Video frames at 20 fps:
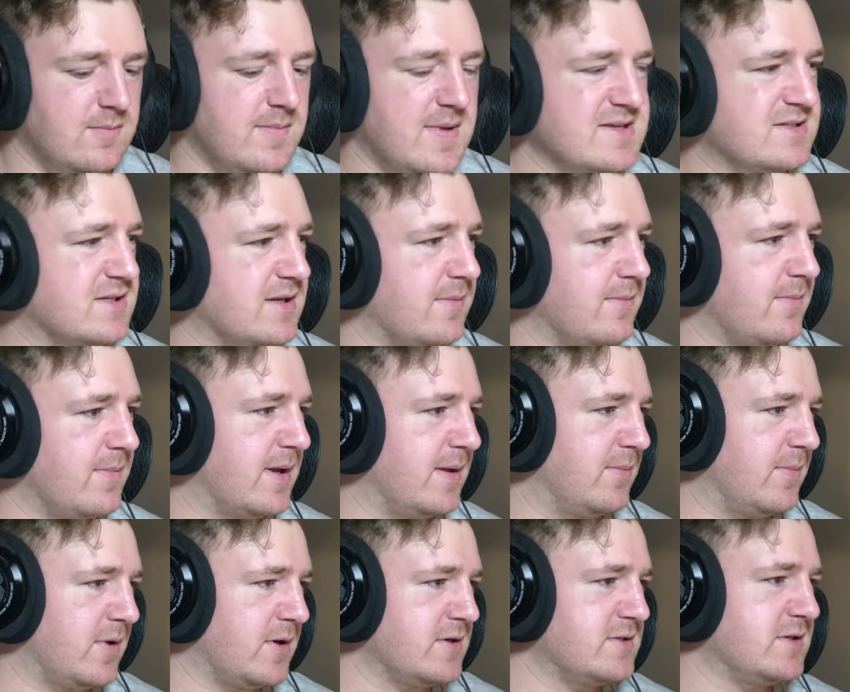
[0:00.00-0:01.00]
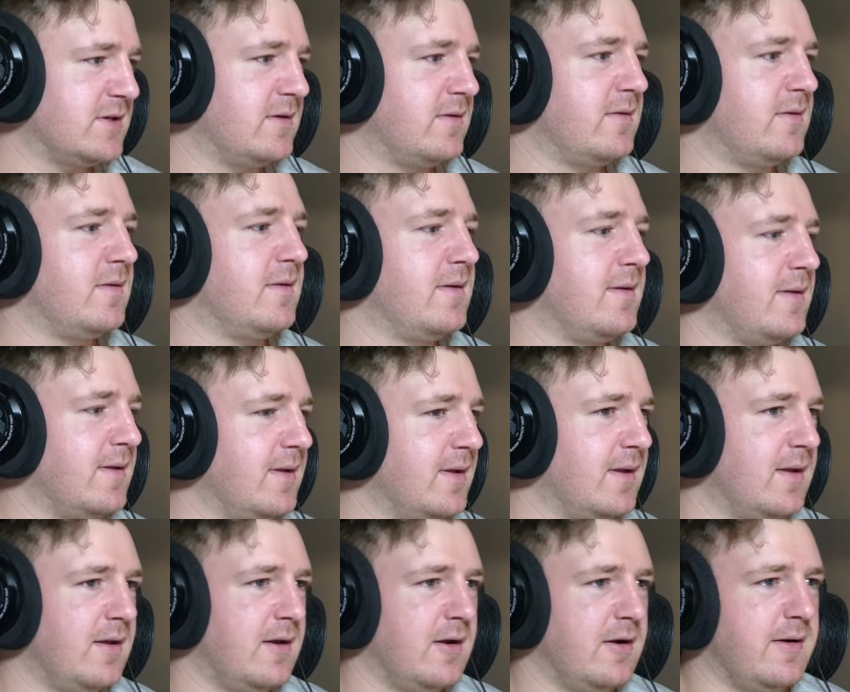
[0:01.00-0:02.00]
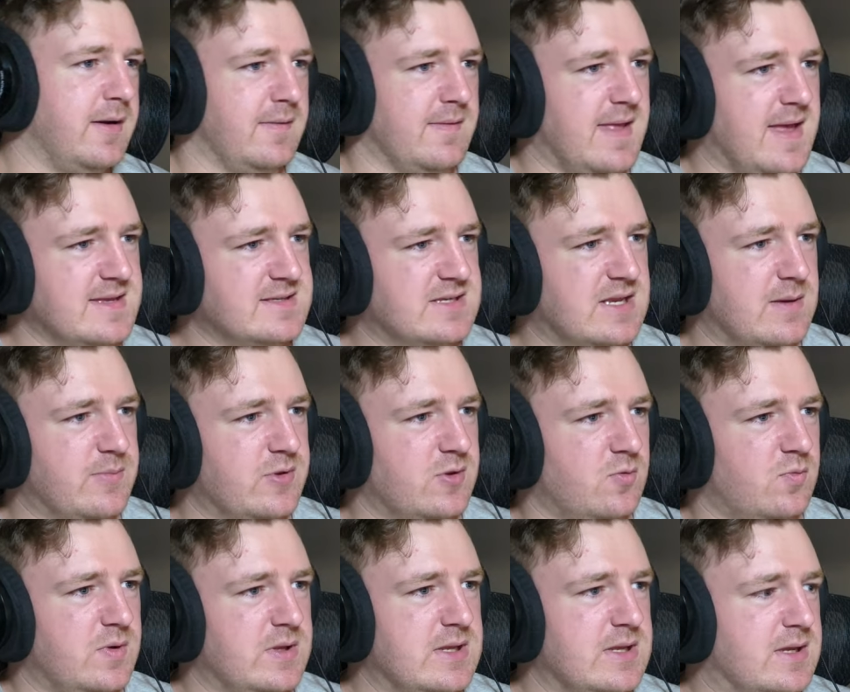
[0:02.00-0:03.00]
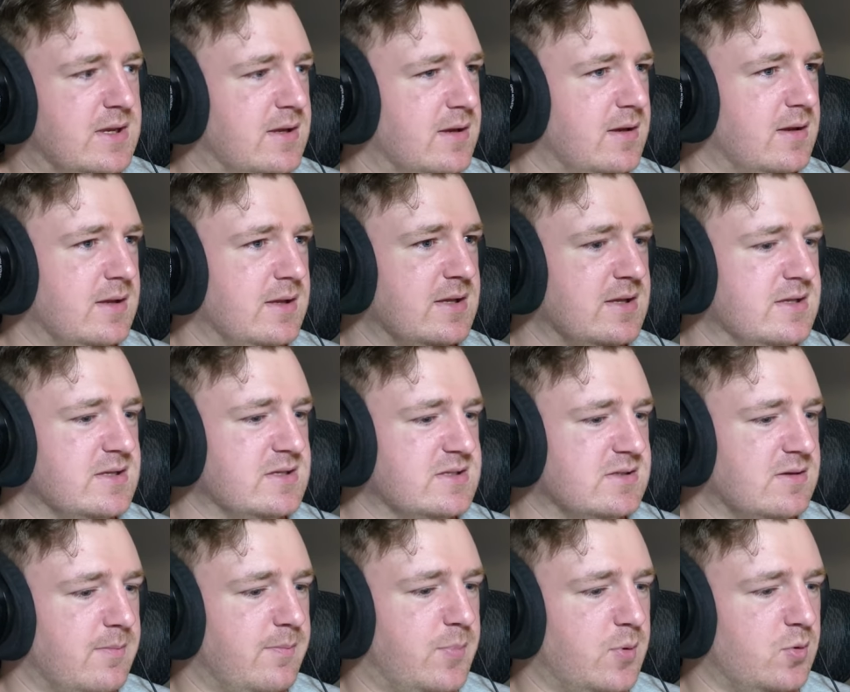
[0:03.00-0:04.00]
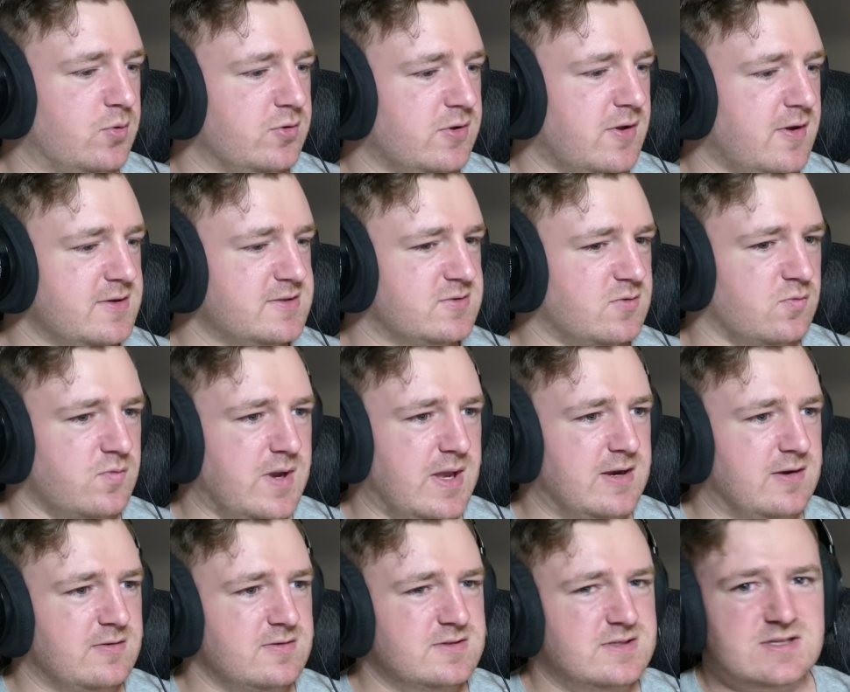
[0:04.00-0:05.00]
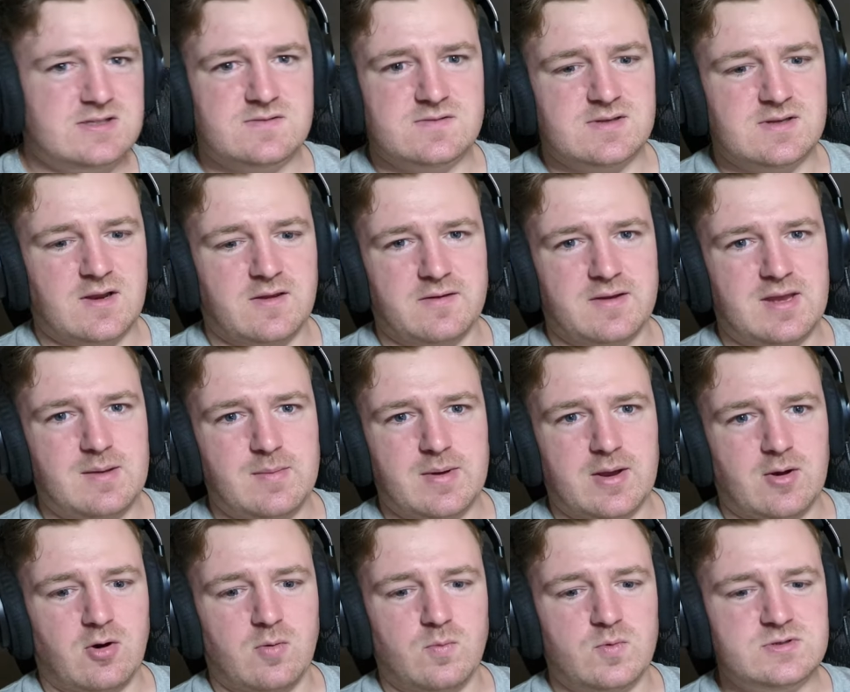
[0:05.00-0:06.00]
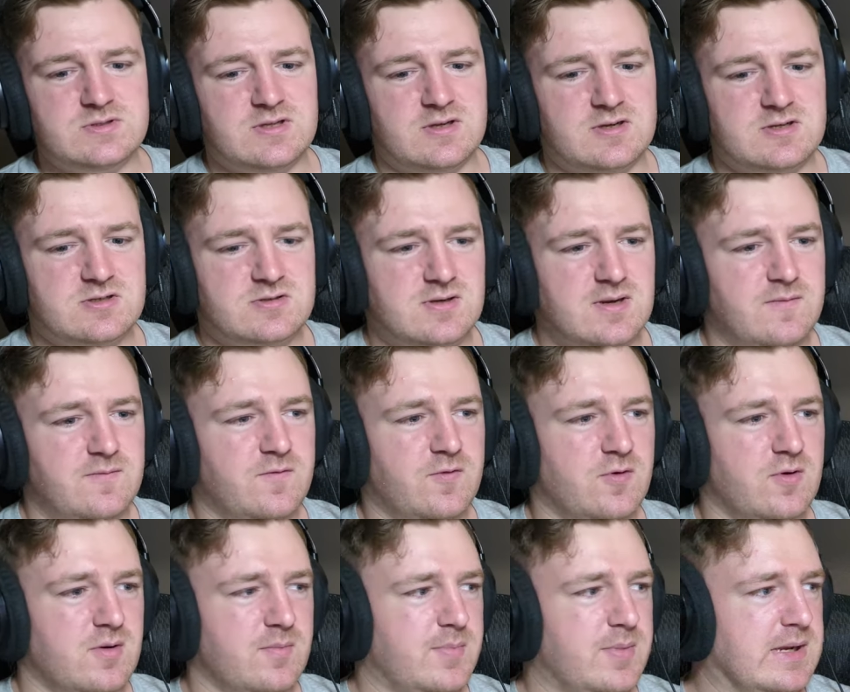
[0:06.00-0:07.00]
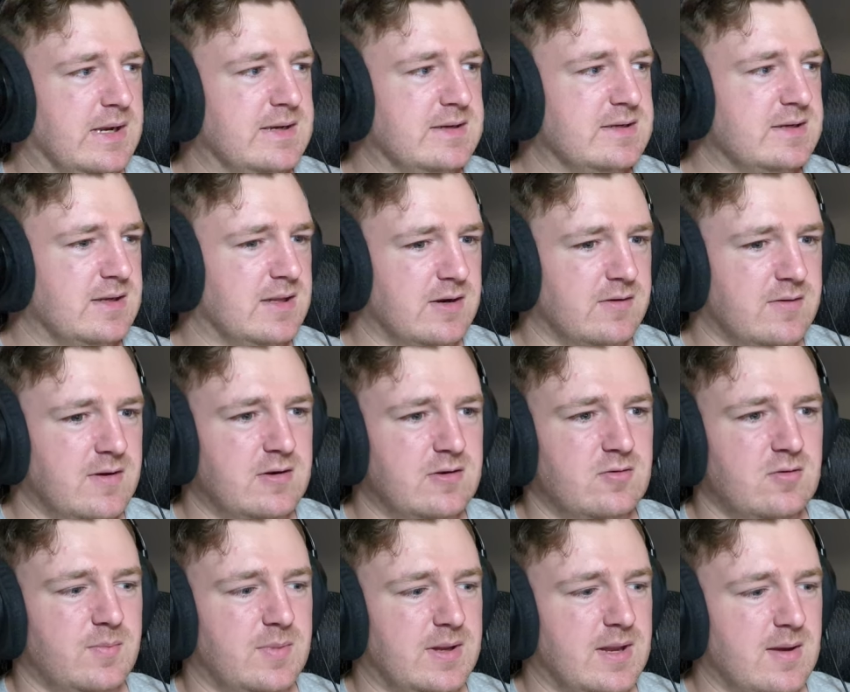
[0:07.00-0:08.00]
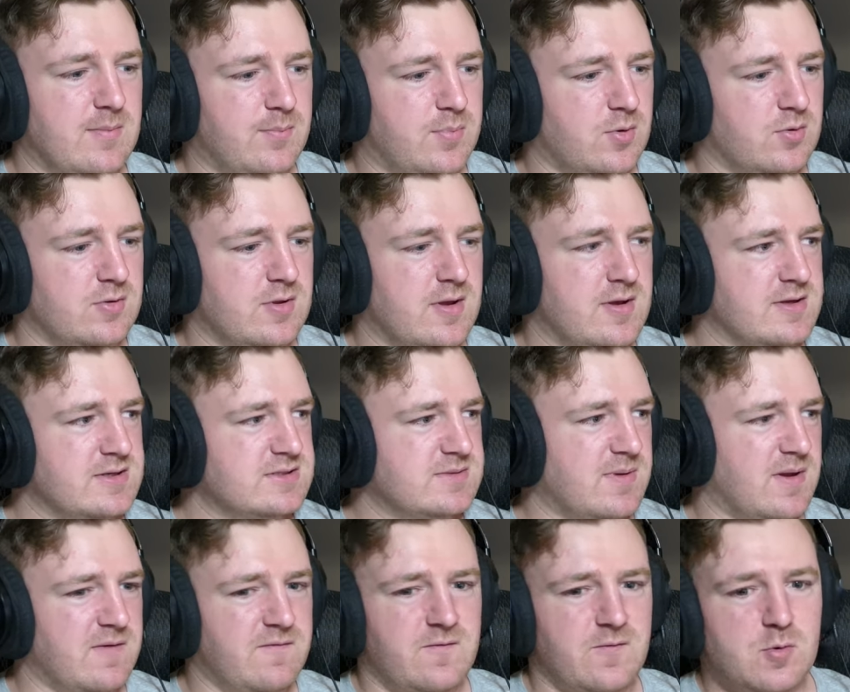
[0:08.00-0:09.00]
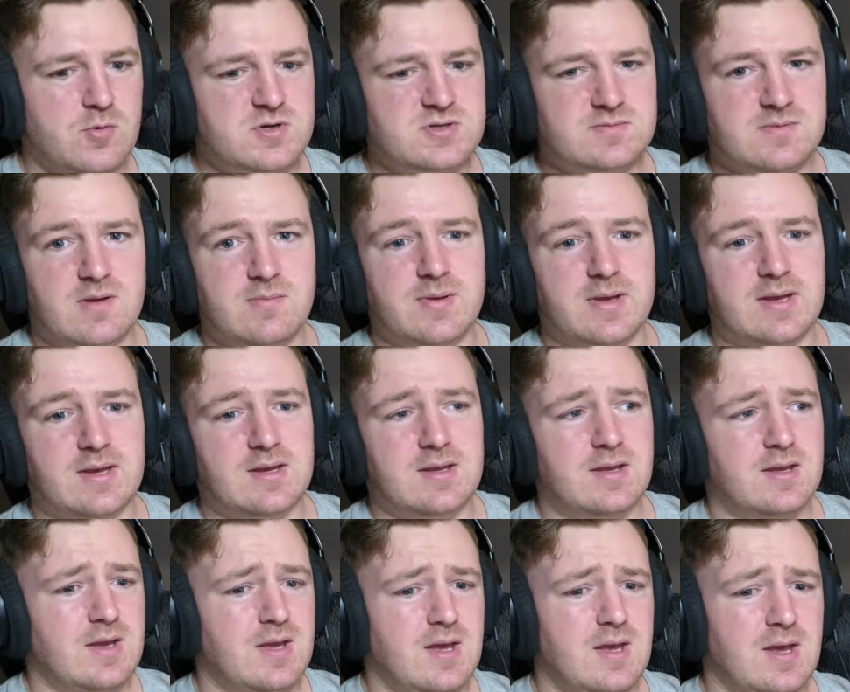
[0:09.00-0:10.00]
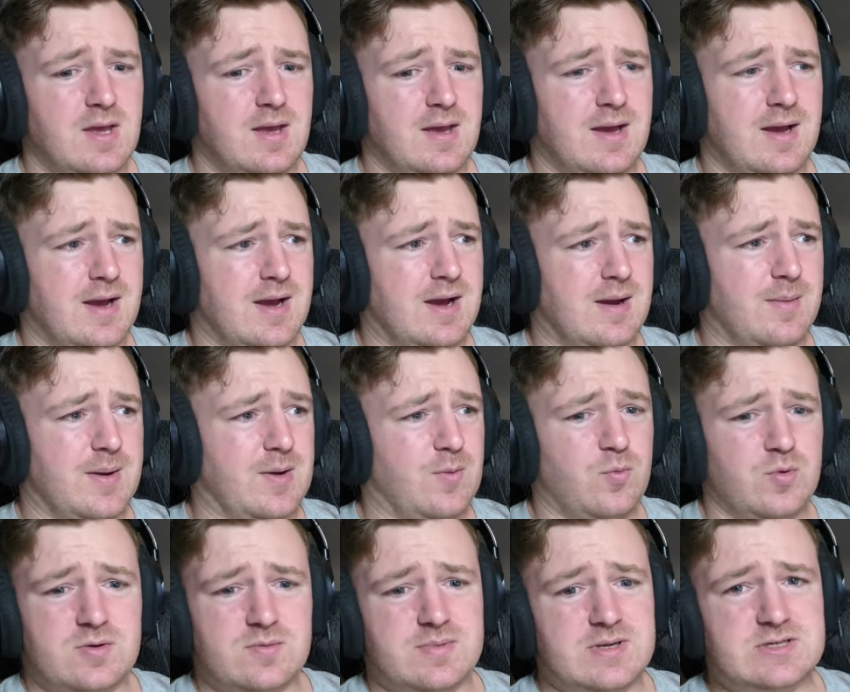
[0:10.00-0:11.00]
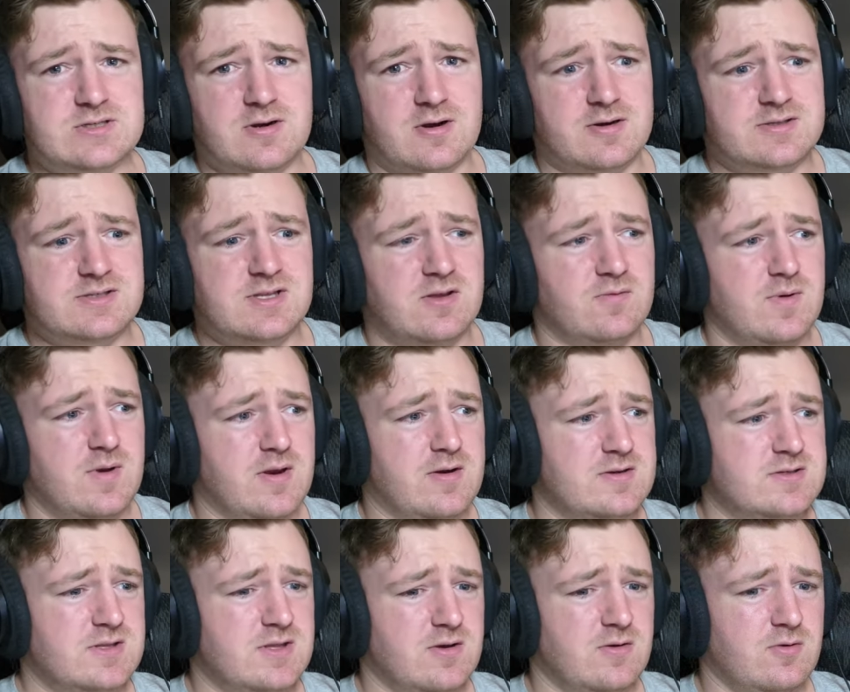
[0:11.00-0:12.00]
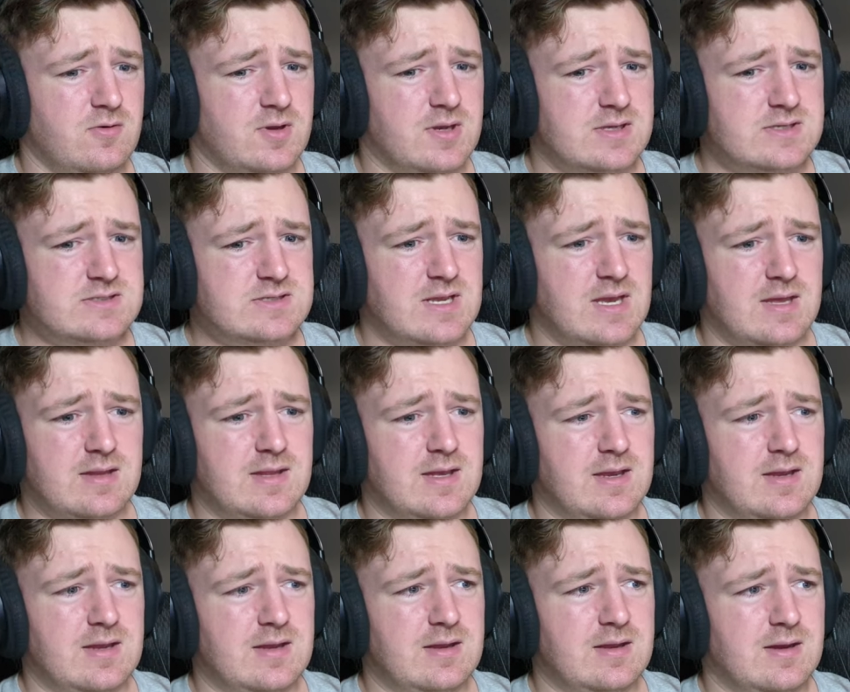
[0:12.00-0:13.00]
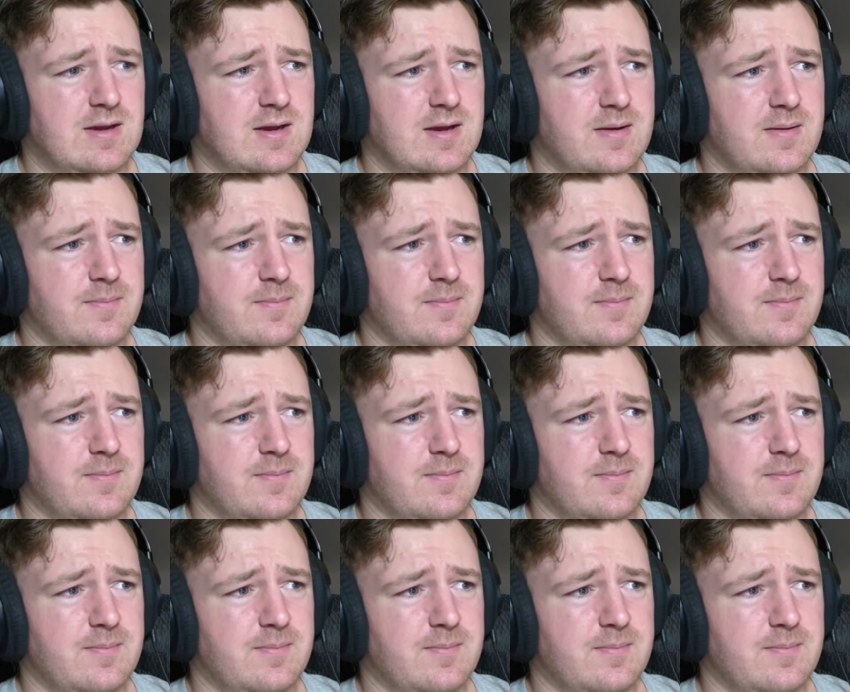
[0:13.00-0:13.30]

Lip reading: messed up my margin. All right, last game of the week is Bulldogs-Raiders. This is another game I almost did a stream for, but I didn't get around to it. But yeah, Bulldogs by 4 is my pick. I wouldn't be shocked to see the Raiders though, because yeah, the